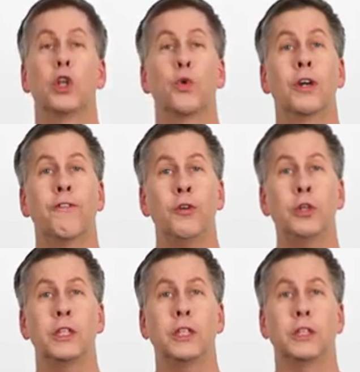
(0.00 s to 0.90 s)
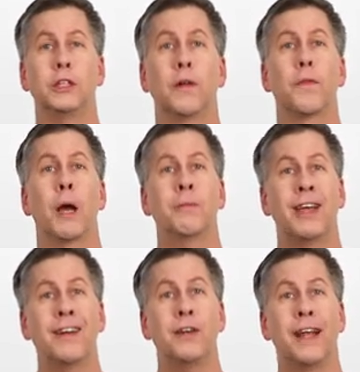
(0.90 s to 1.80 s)
During flu season,
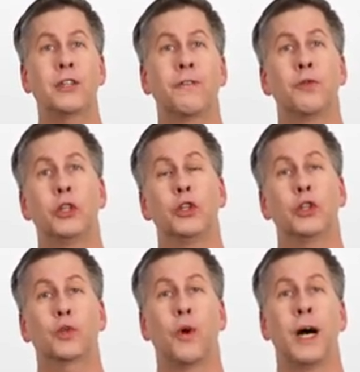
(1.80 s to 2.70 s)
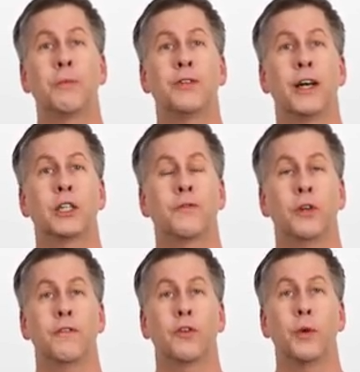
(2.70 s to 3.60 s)
obtain a nasopharyngeal swab to test for
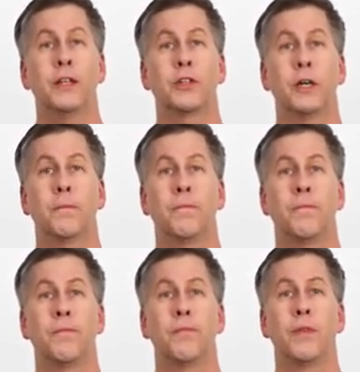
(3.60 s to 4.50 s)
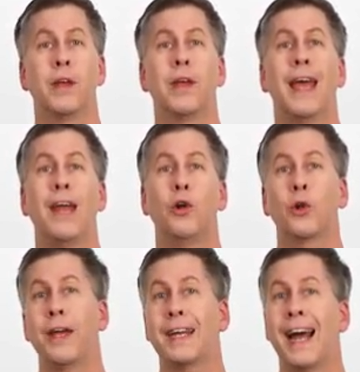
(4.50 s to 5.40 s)
influenza. A
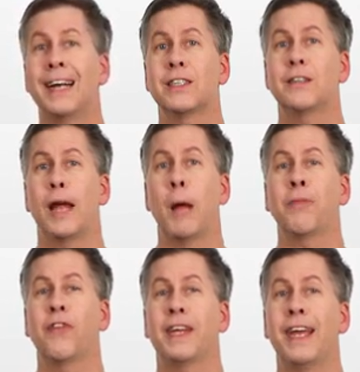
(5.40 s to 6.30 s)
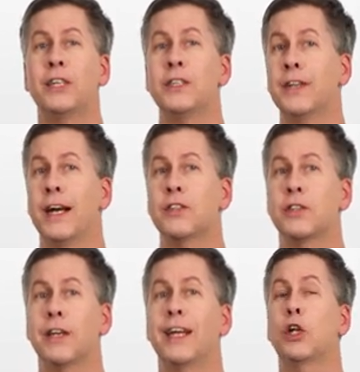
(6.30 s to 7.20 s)
nucleic acid amplification
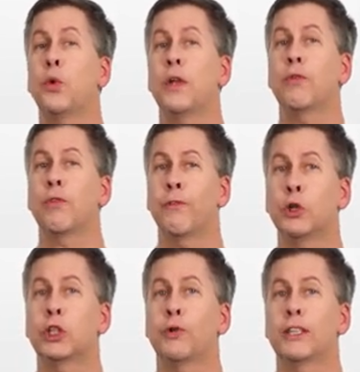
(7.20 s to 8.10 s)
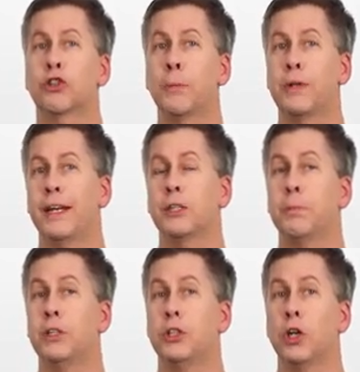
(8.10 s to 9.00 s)
test, including reverse transcriptase
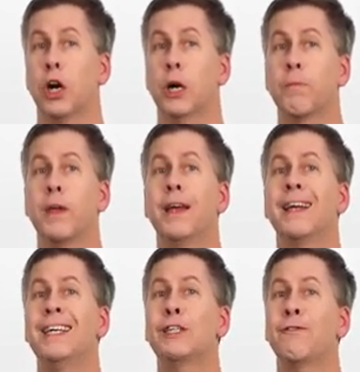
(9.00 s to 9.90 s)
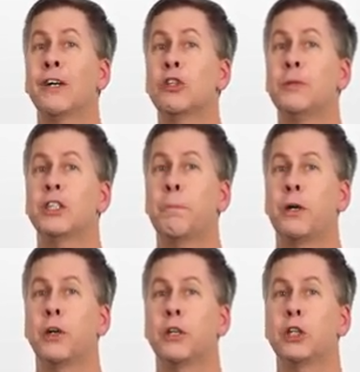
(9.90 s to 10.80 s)
PCR, is felt to be
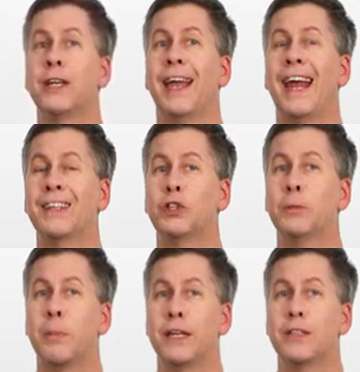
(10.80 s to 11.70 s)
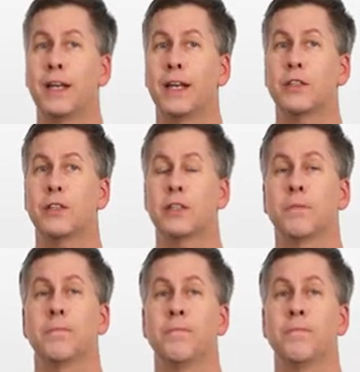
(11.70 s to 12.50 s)
superior to antigen-based tests.